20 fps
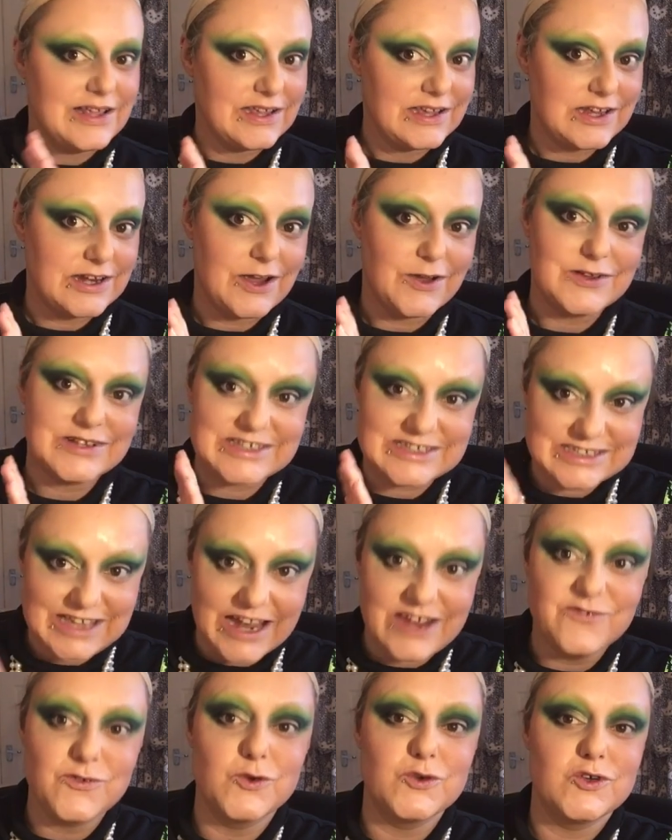You know,
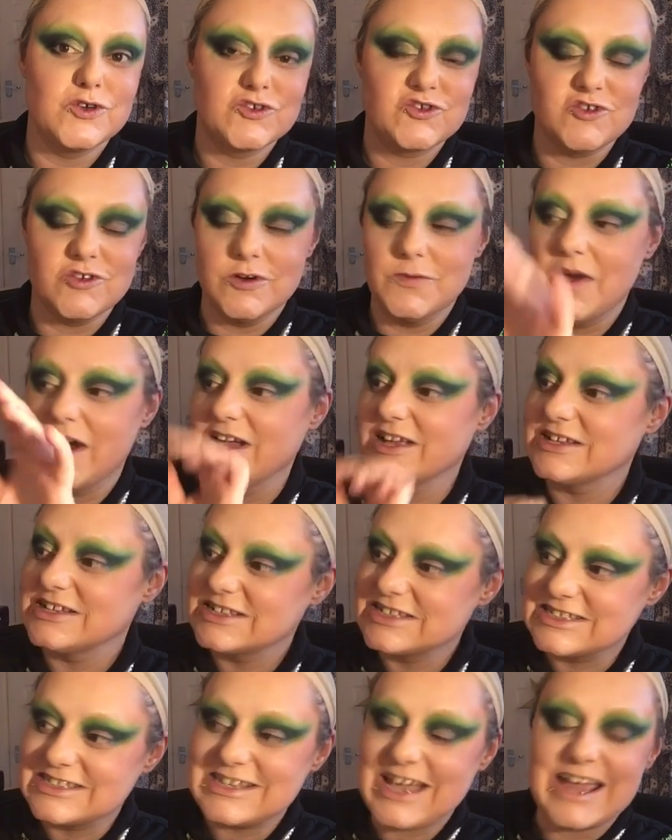save all your trauma,
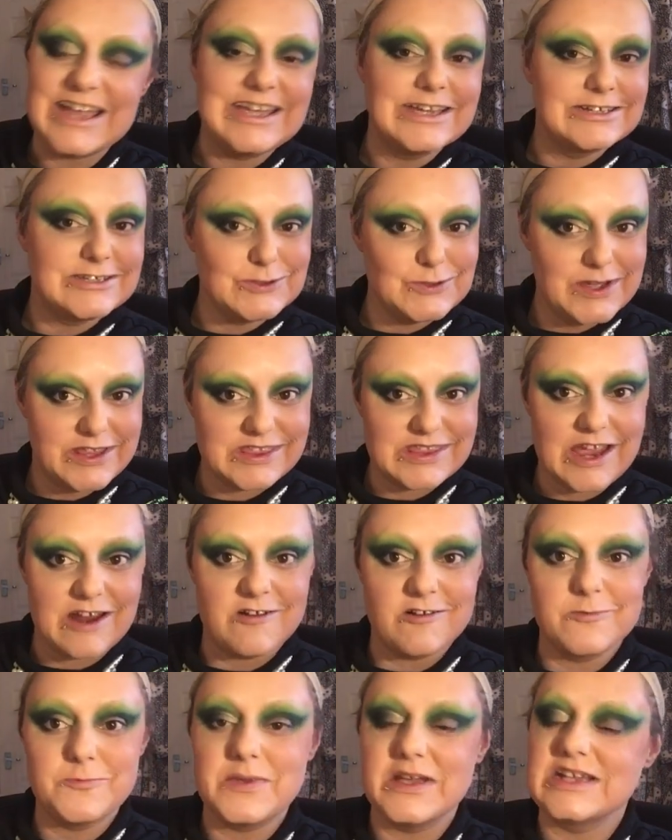take it to a
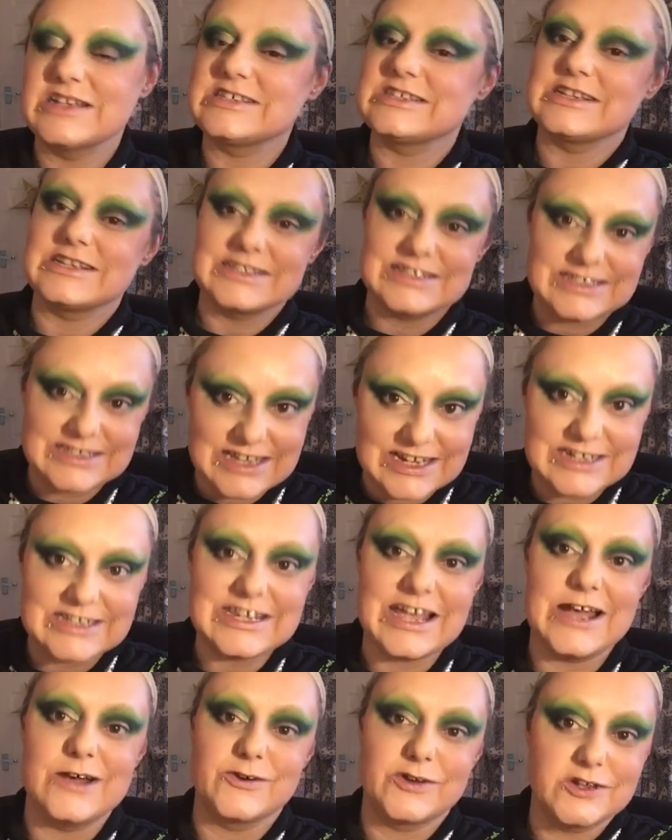therapist, sit
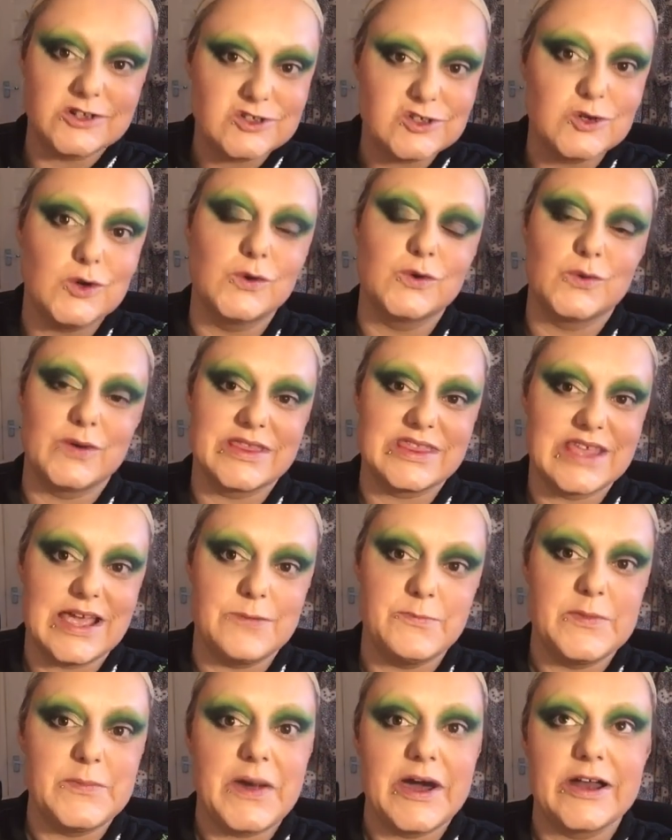down and talk with
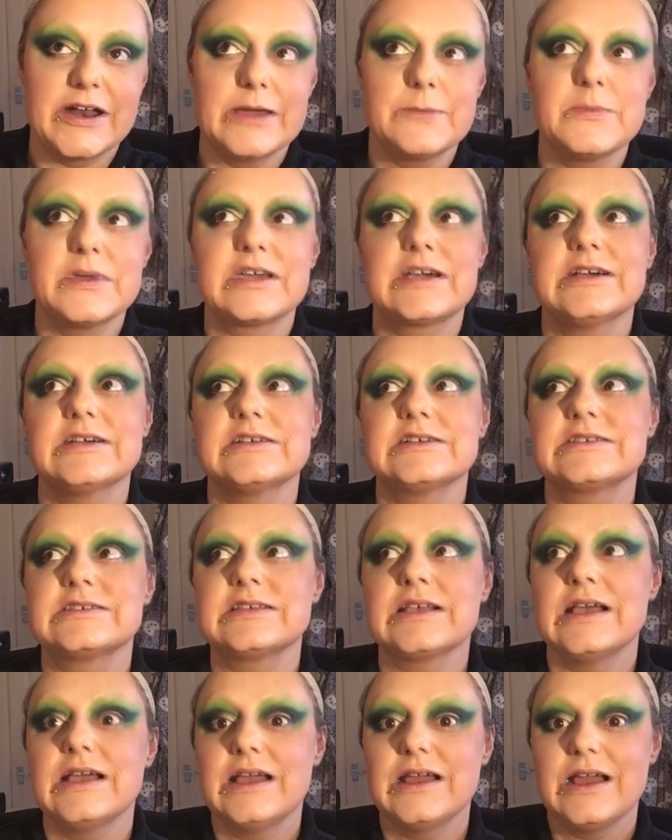them about it,
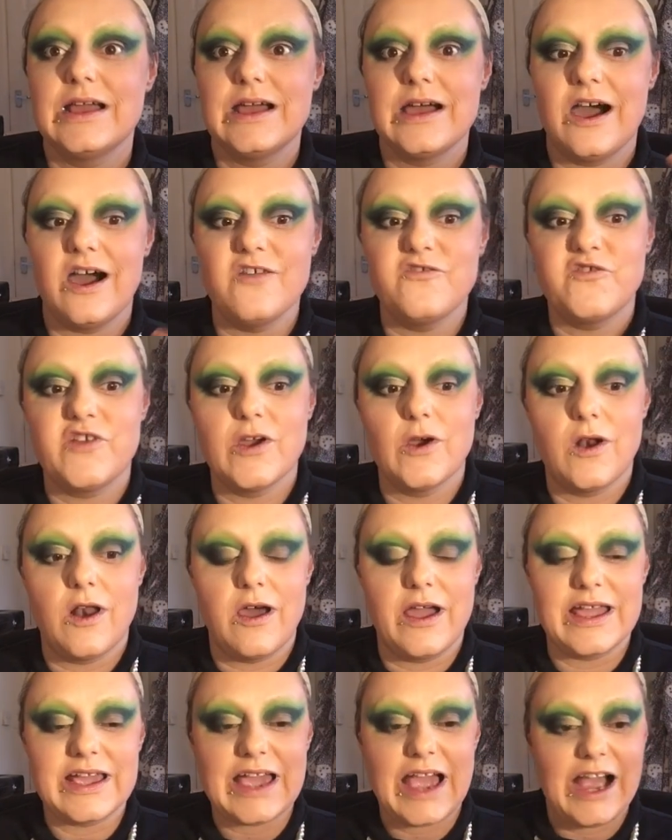because I feel
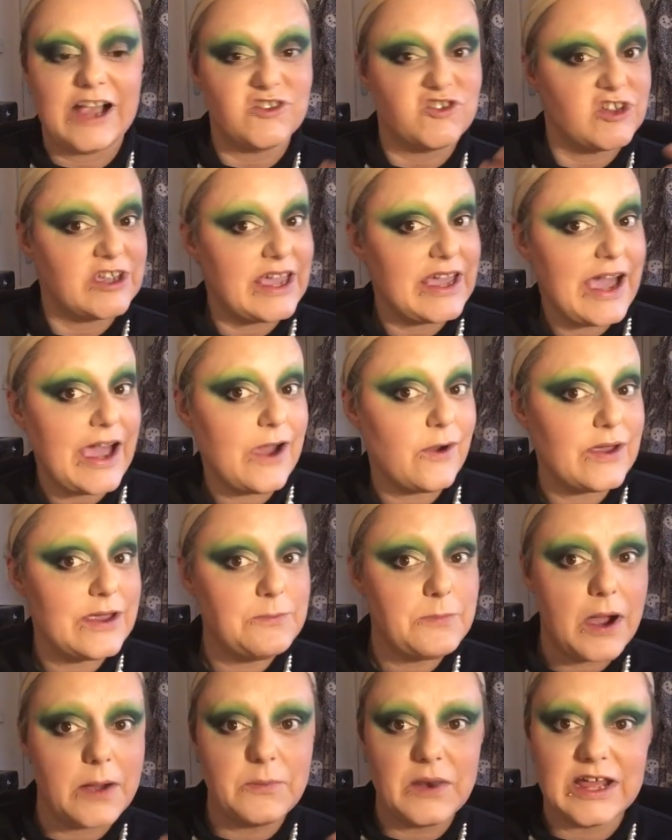like hashing it out
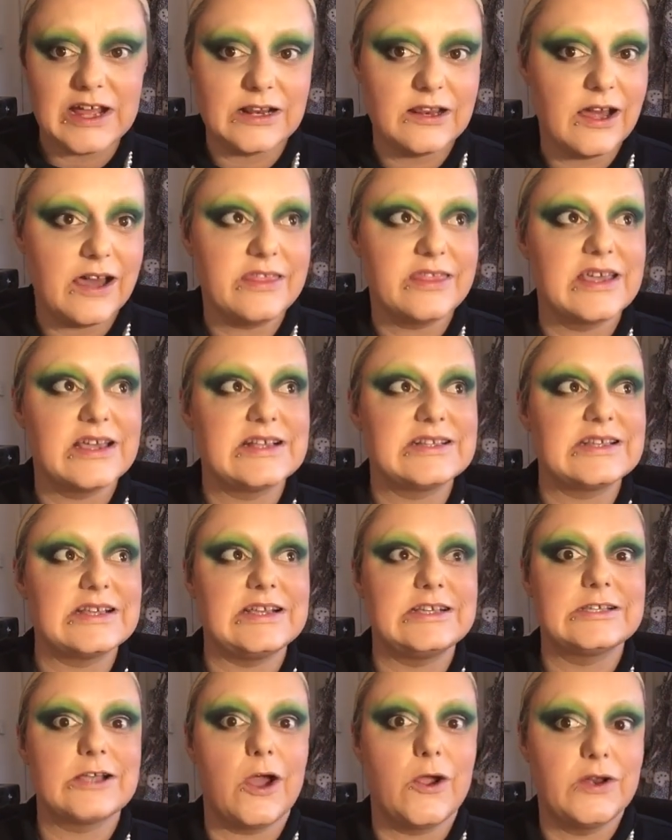in public like this
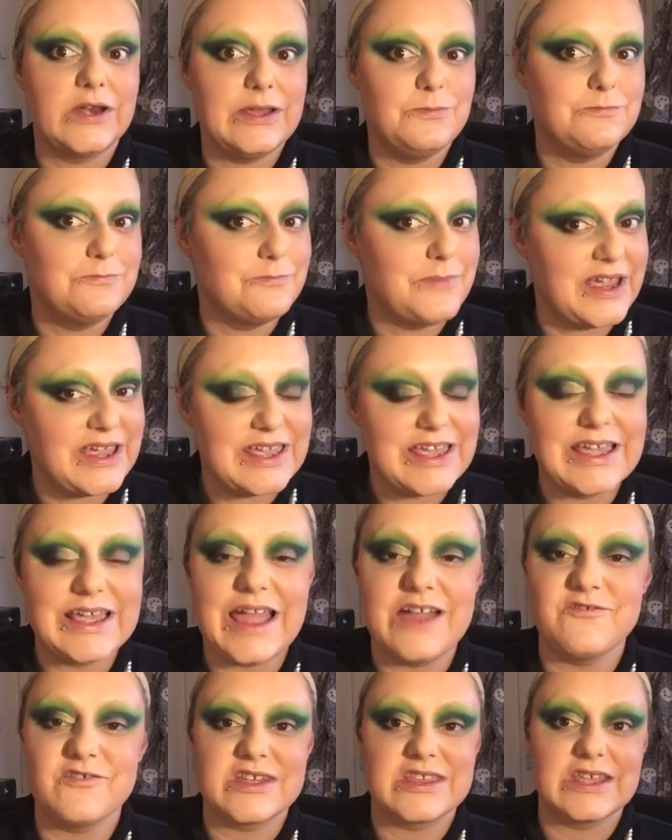is only
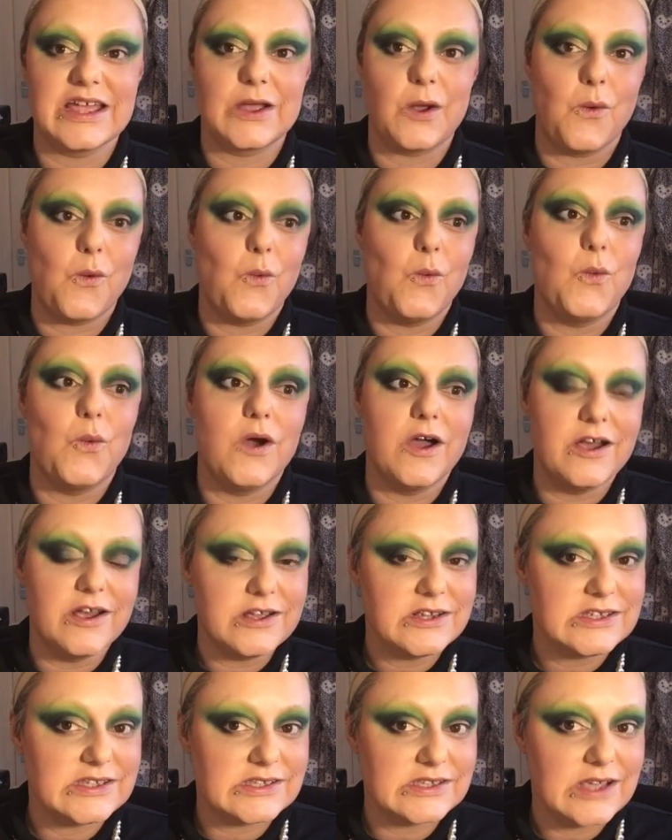making everything
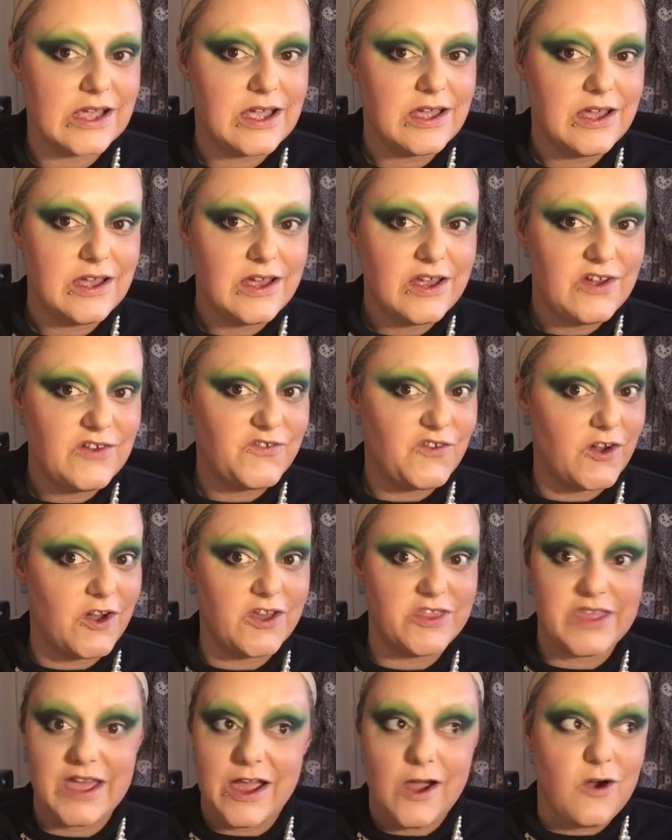worse
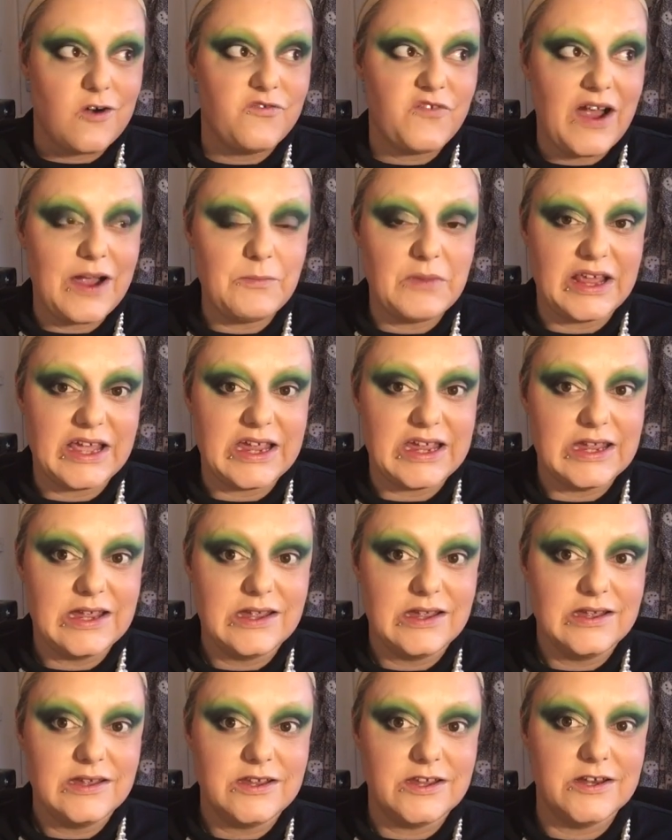for their whole family,
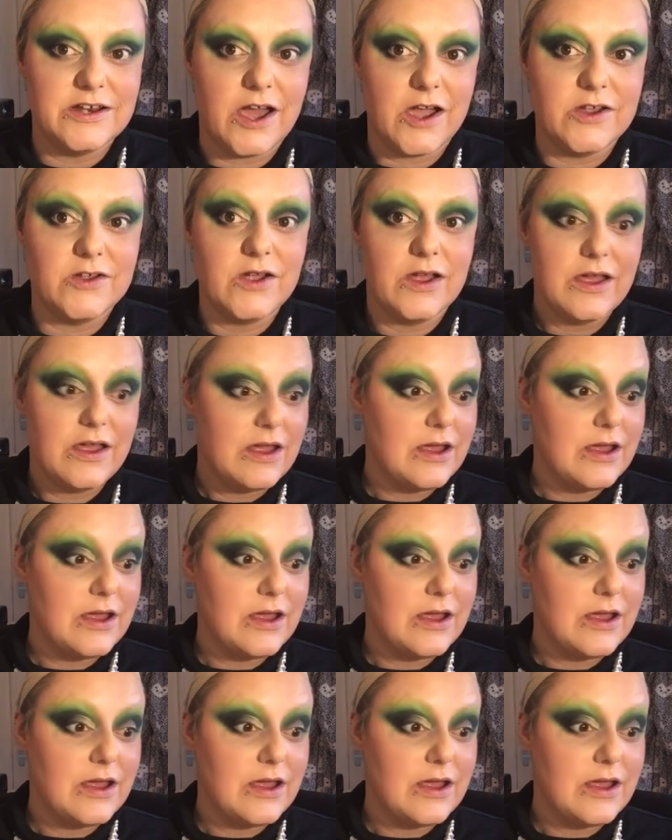you know.